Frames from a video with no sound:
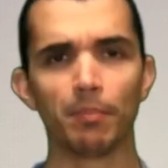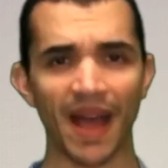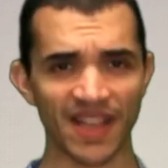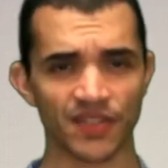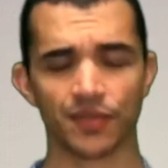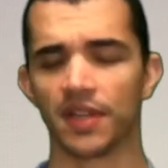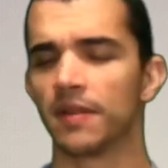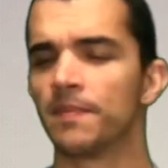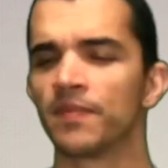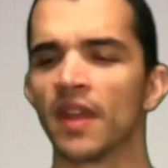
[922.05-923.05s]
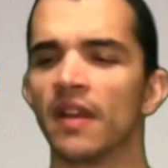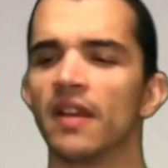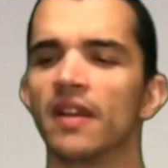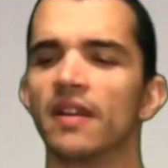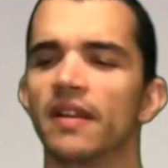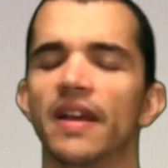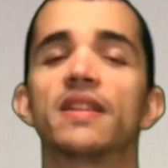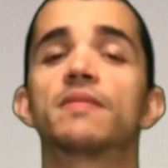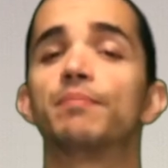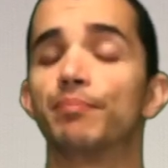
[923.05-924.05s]
pastry,
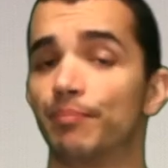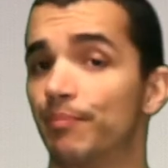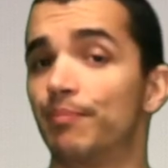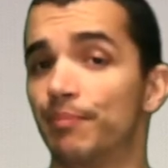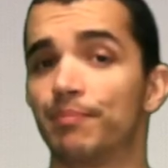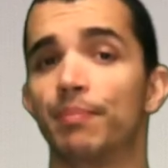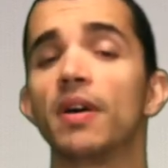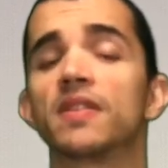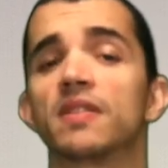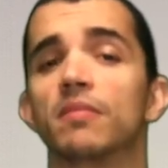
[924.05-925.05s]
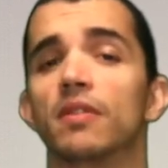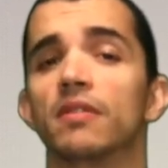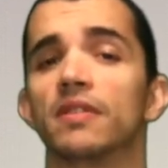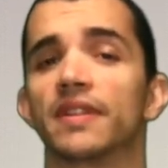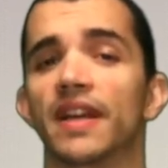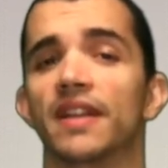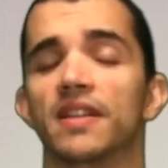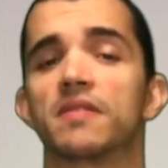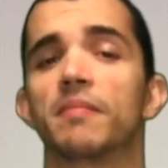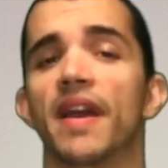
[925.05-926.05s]
it's possible that
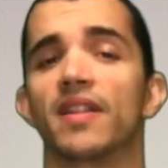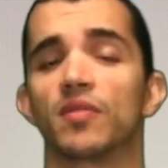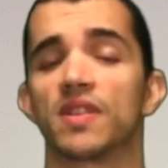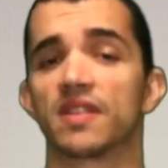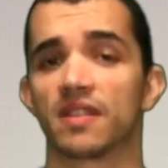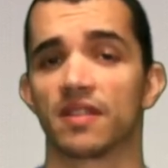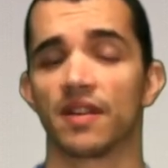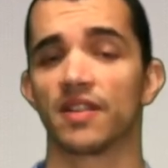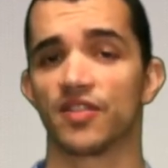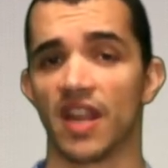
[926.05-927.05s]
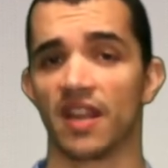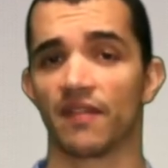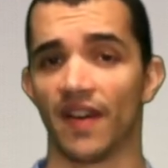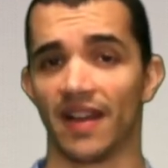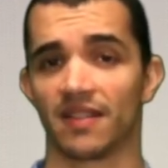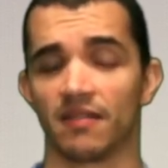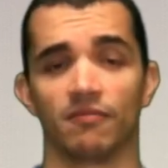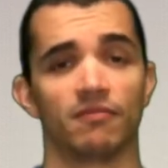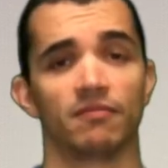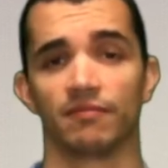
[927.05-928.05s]
it's made with transgenic fats.
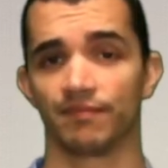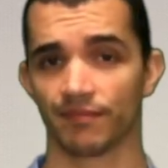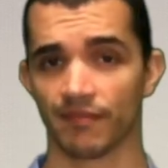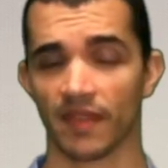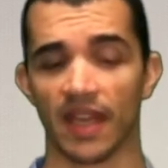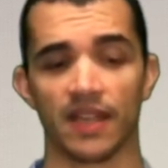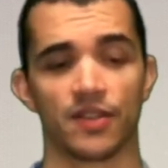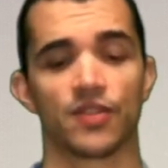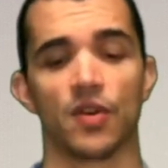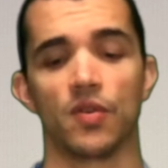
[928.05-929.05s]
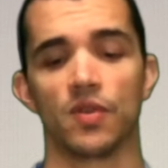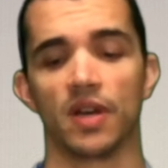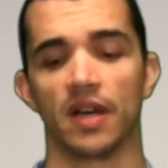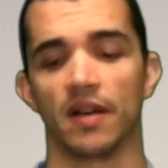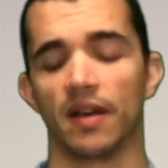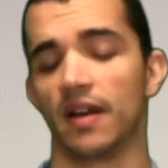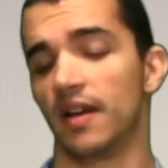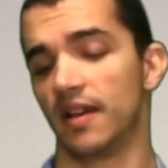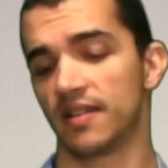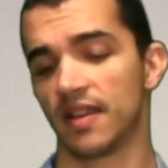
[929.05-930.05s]
So
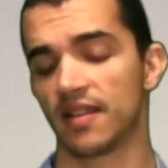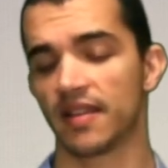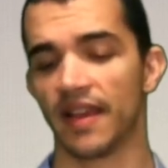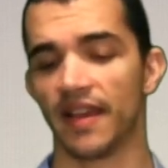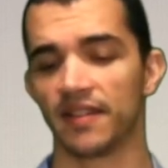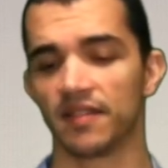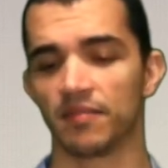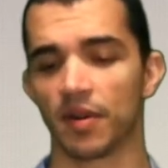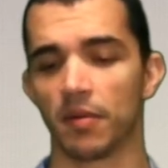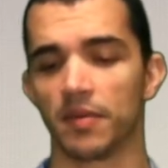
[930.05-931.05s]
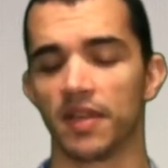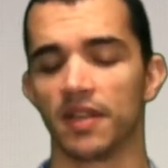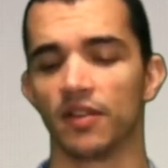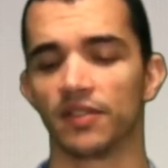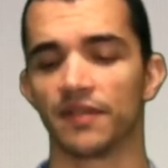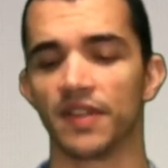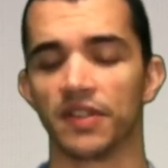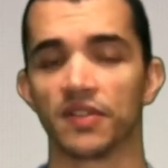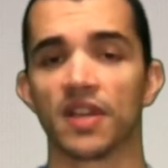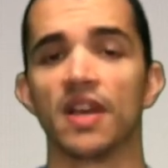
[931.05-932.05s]
as I said probably in other
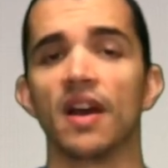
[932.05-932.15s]
videos,